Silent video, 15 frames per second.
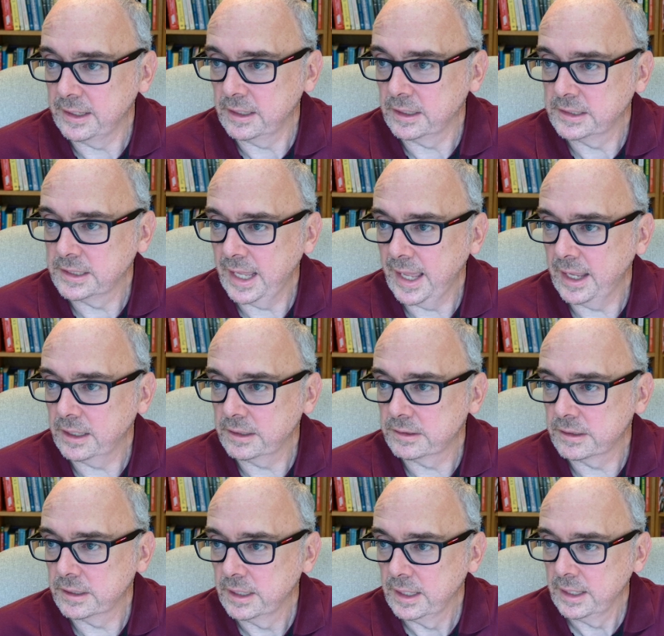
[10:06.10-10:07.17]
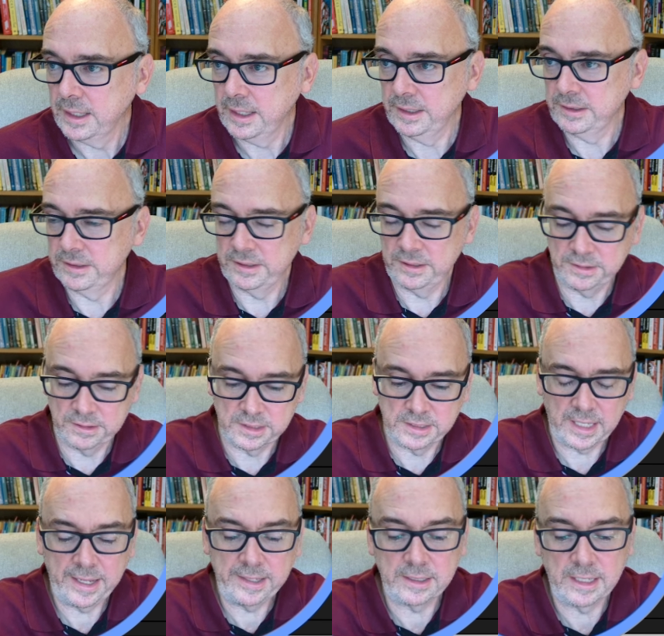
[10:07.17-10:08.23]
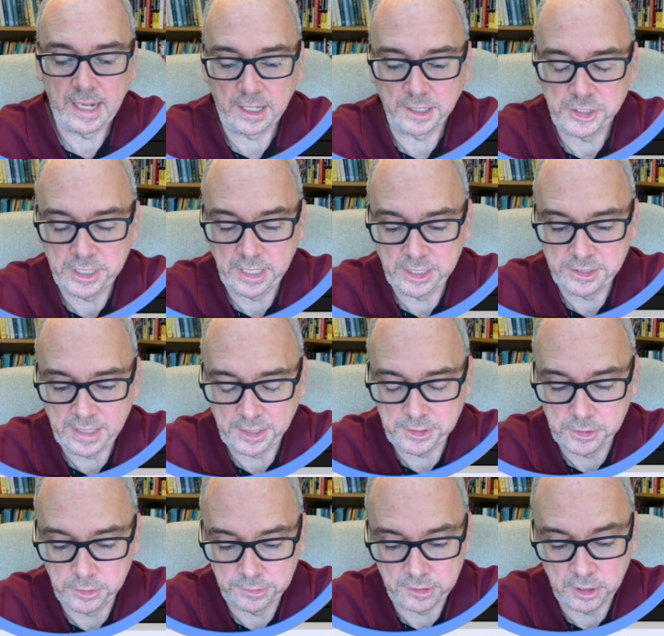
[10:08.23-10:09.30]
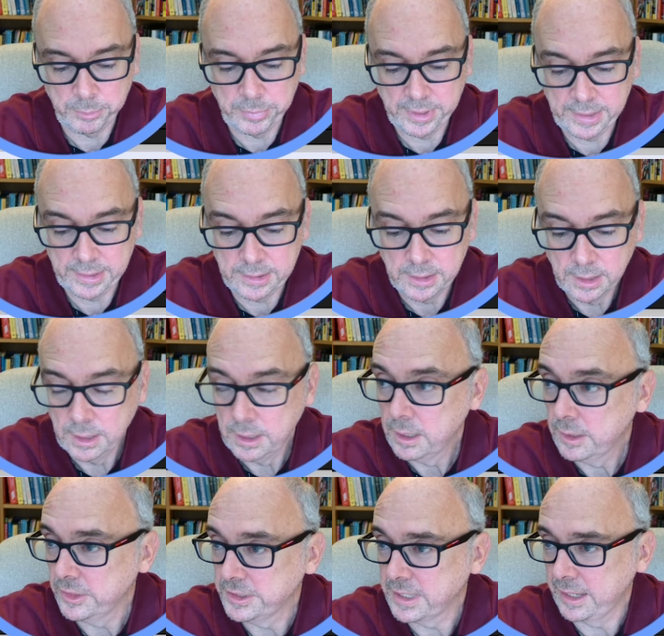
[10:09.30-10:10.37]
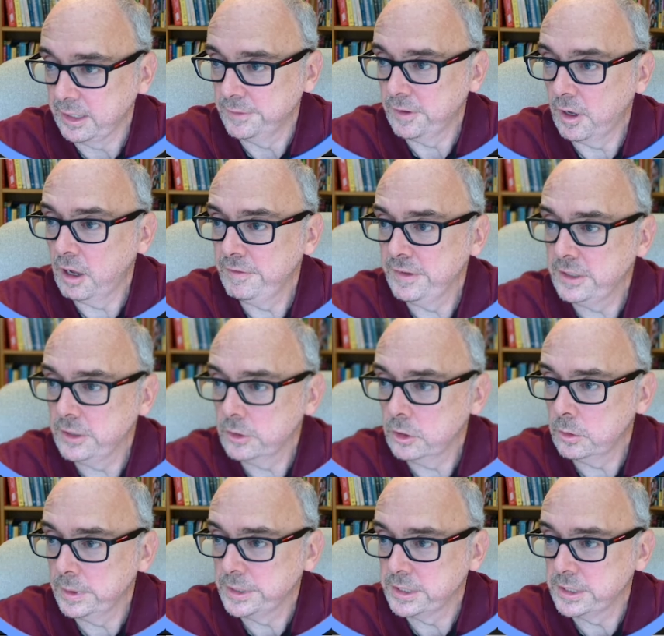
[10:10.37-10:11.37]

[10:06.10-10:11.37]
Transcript: text is, this is the title, and I can change that just to be title of our video, which is